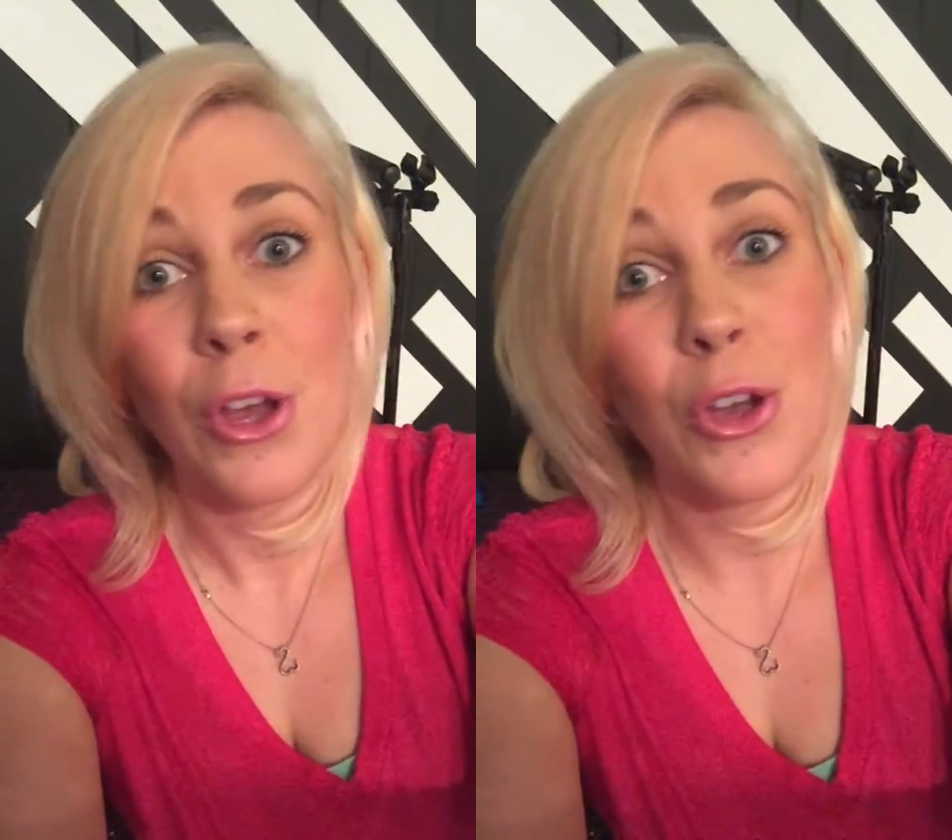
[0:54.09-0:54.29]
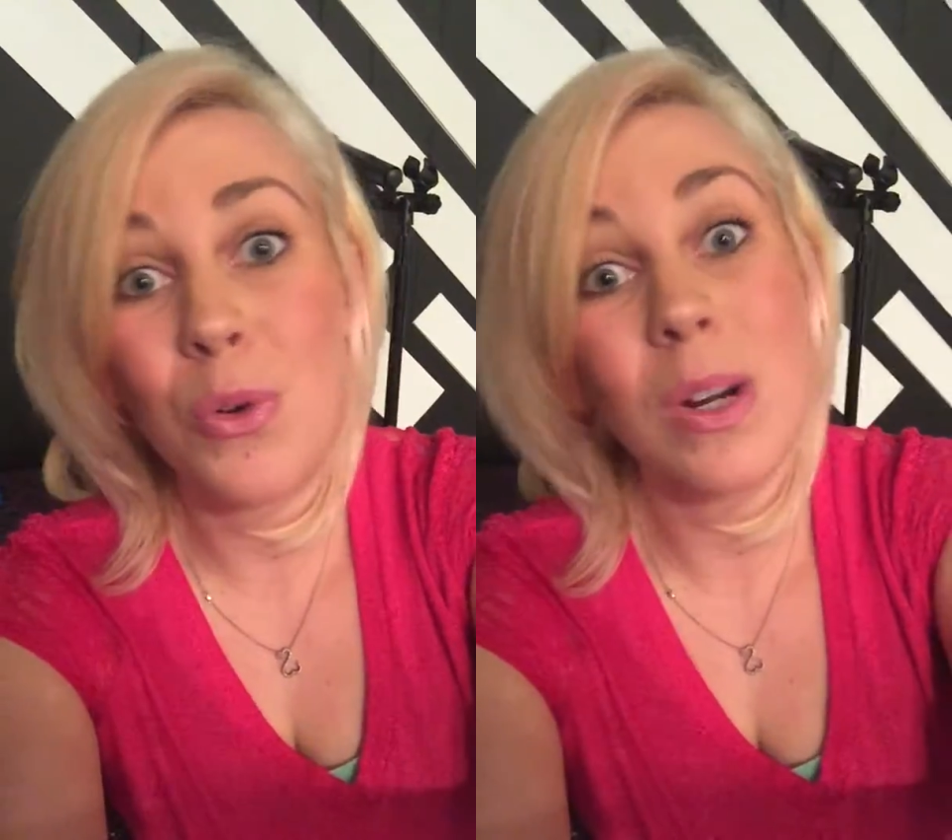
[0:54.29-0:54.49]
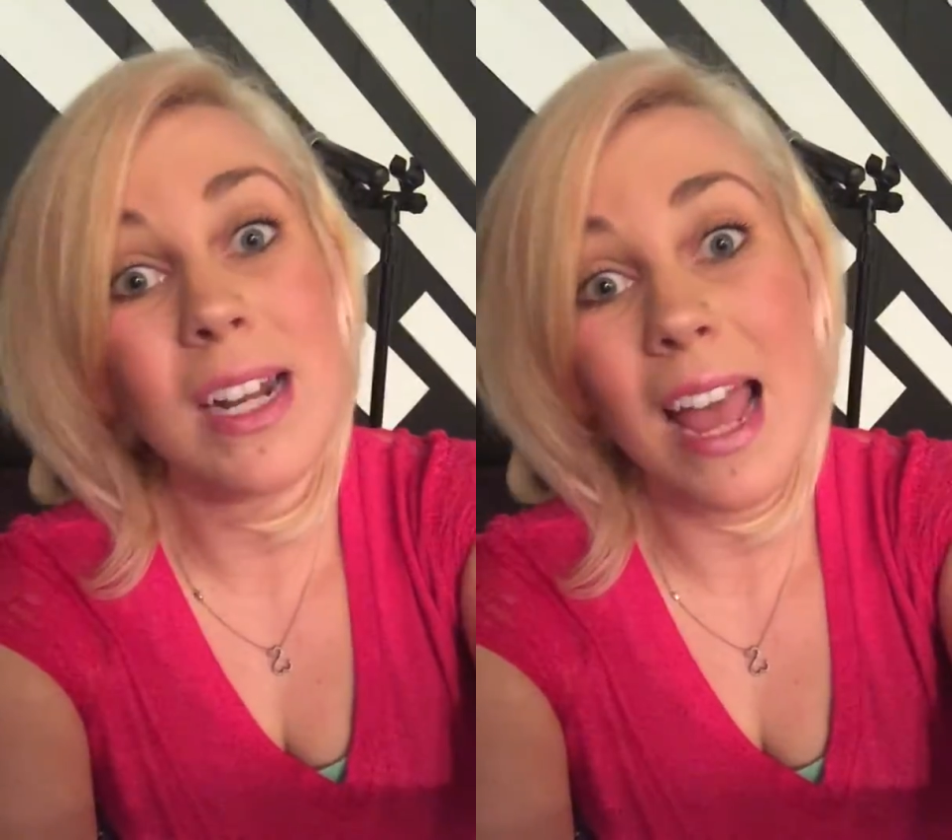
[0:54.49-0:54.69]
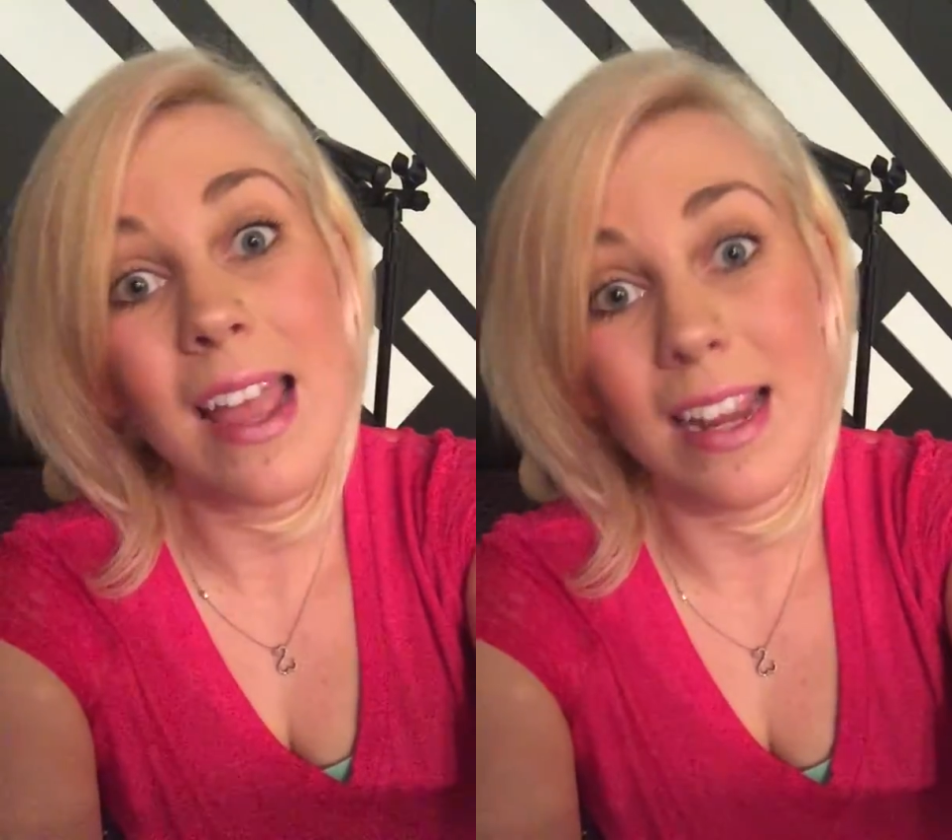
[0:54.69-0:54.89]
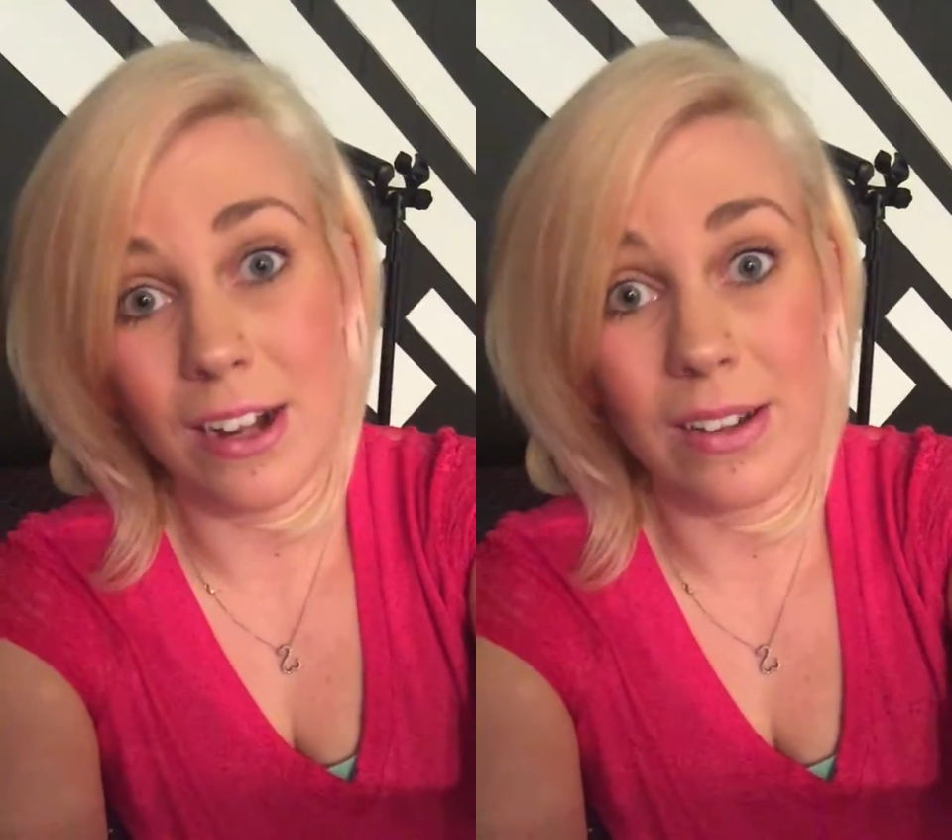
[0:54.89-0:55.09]
who were
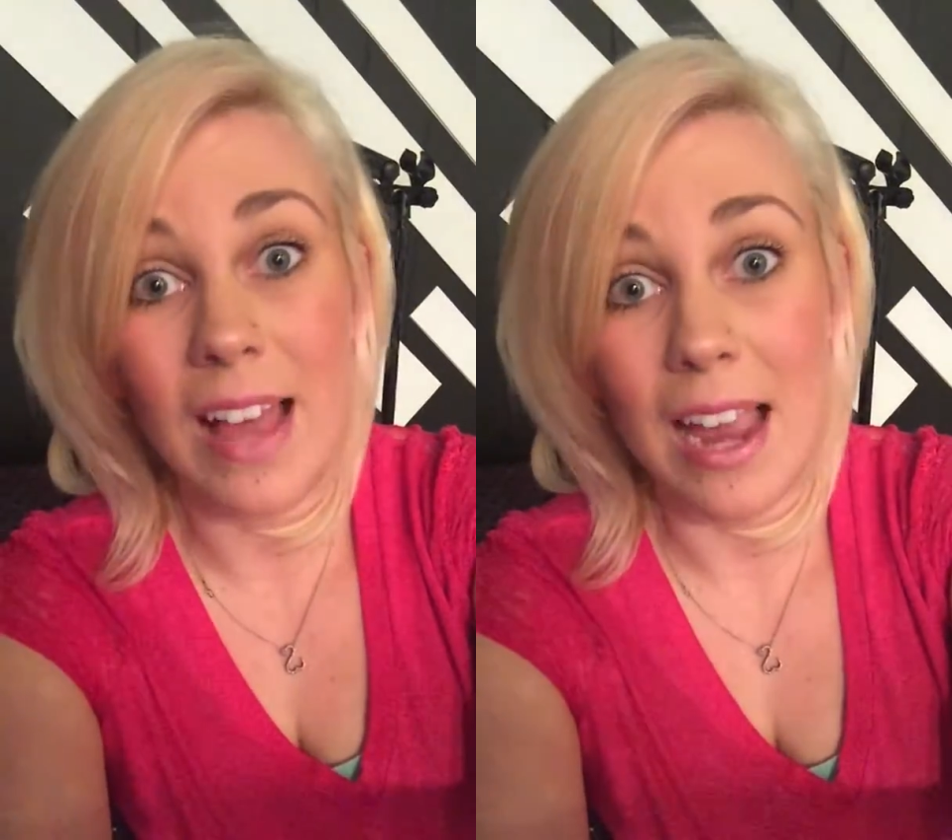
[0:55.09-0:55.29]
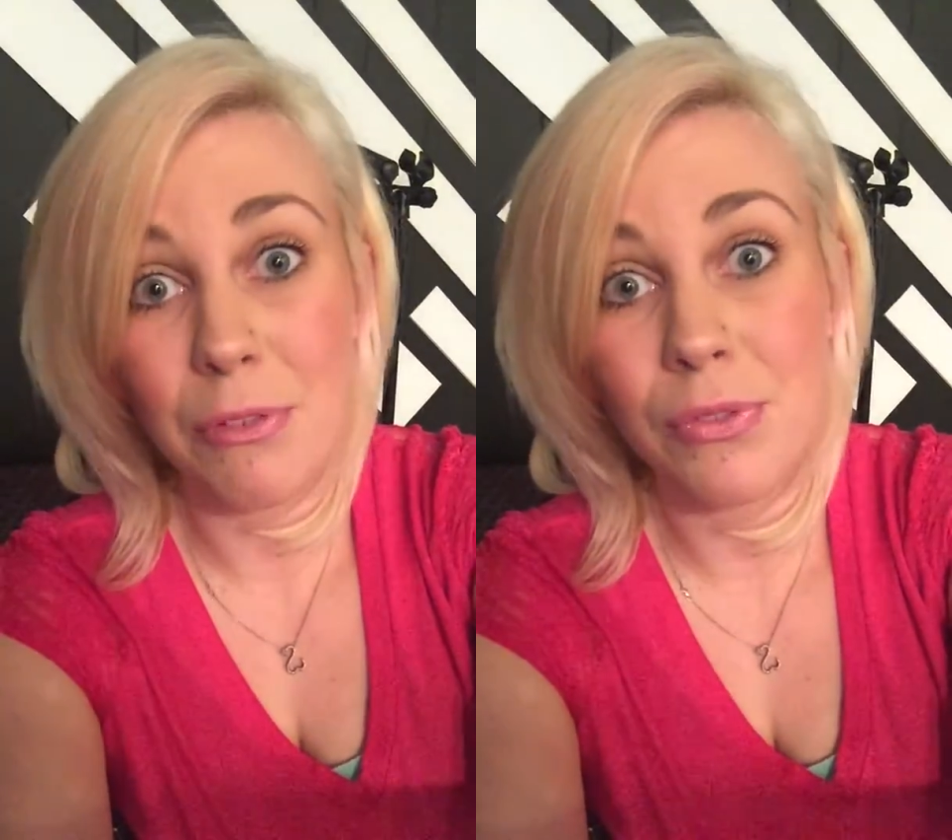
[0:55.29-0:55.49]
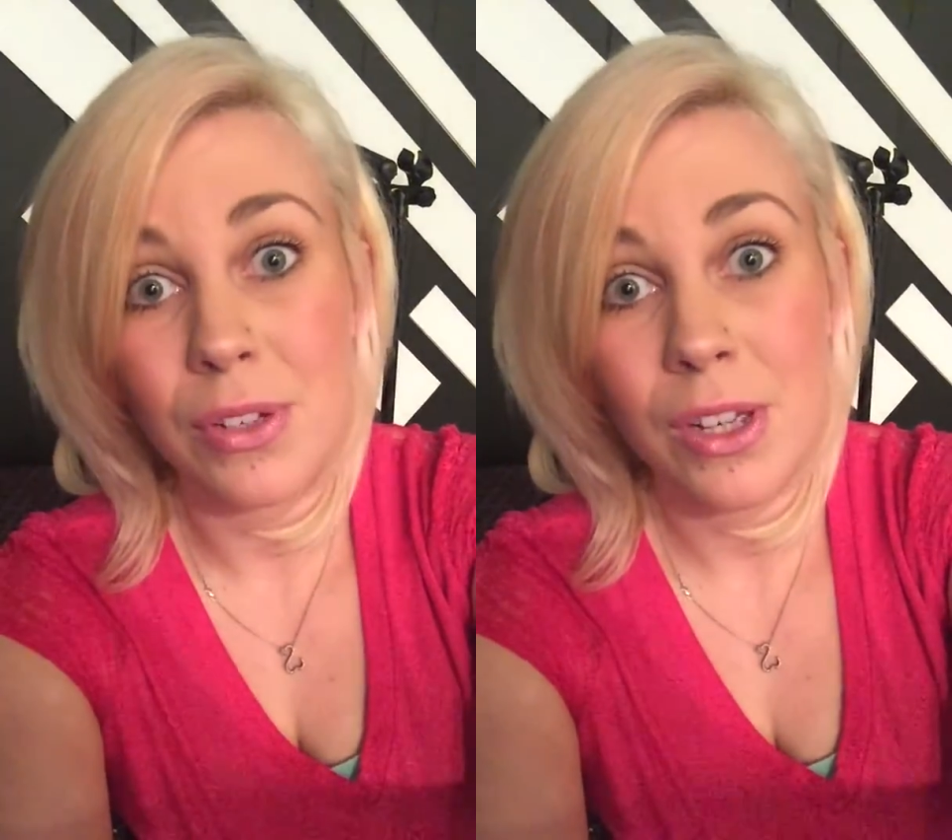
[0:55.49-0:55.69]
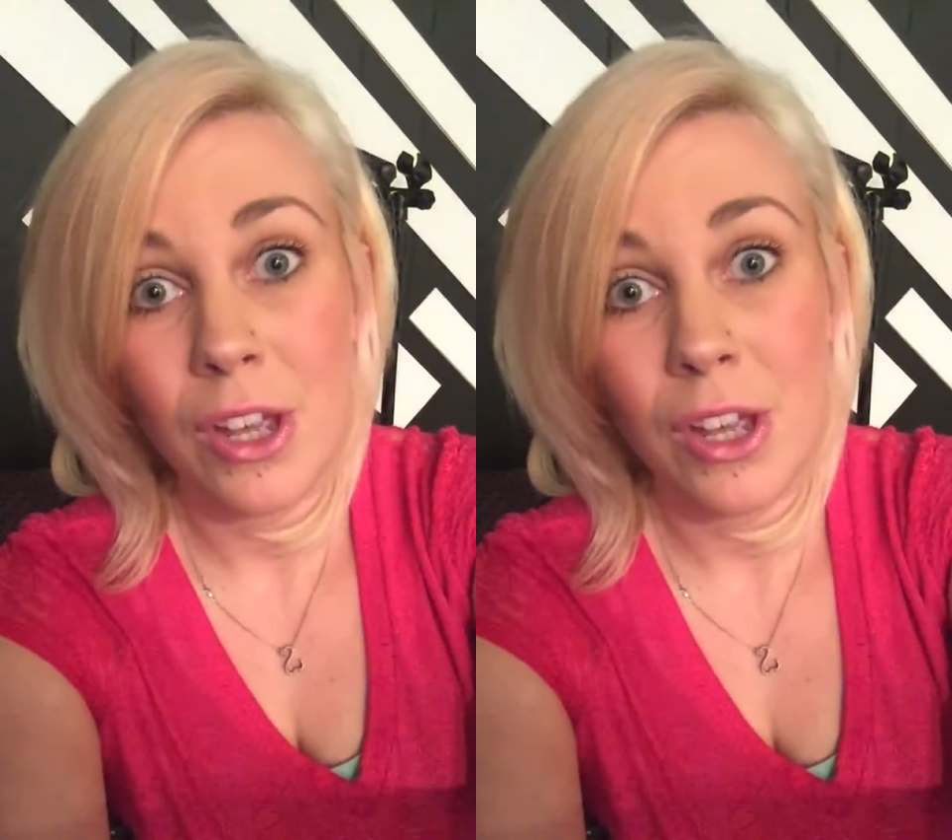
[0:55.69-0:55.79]
not in our life.